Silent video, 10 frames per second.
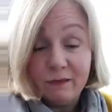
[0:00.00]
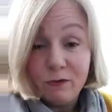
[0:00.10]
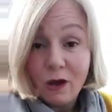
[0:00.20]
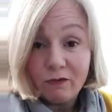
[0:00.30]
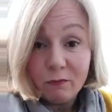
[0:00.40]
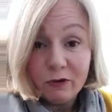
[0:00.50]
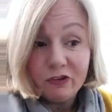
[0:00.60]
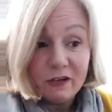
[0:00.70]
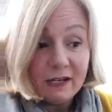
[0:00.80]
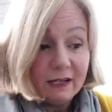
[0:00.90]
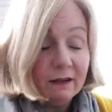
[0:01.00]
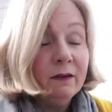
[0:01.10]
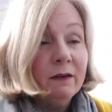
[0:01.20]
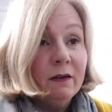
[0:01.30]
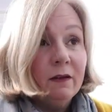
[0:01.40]
if you have a machine
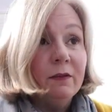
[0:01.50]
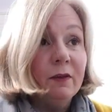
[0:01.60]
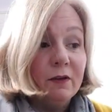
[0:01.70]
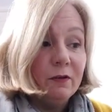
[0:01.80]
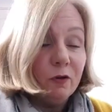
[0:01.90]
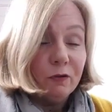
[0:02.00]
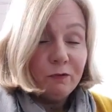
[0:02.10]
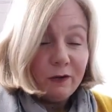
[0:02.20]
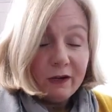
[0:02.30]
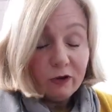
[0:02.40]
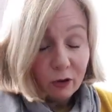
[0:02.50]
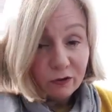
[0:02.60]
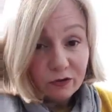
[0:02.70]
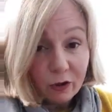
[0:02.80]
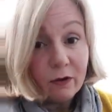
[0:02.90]
that your feed
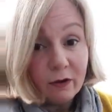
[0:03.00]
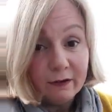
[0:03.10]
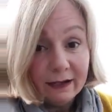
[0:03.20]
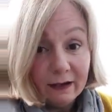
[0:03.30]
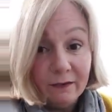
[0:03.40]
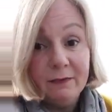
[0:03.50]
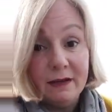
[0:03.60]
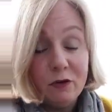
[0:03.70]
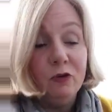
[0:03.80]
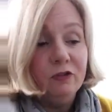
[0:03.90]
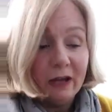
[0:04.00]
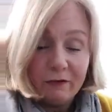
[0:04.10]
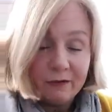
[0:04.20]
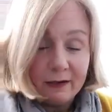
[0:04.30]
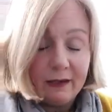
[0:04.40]
dogs don't go down, then you
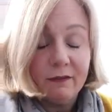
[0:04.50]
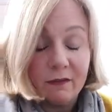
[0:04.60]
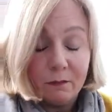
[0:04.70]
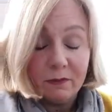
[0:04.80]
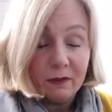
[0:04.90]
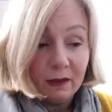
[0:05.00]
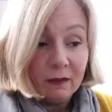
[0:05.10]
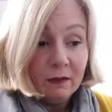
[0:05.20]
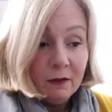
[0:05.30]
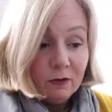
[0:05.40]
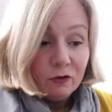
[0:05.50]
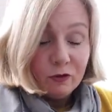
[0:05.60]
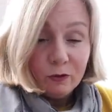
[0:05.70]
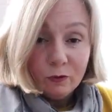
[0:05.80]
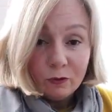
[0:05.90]
definitely need something
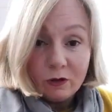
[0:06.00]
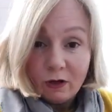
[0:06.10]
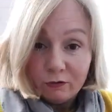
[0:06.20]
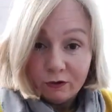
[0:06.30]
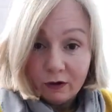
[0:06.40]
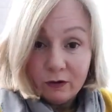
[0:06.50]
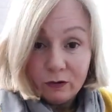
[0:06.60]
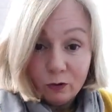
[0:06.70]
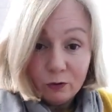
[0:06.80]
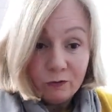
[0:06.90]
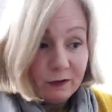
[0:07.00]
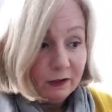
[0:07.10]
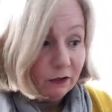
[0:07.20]
to cover your feed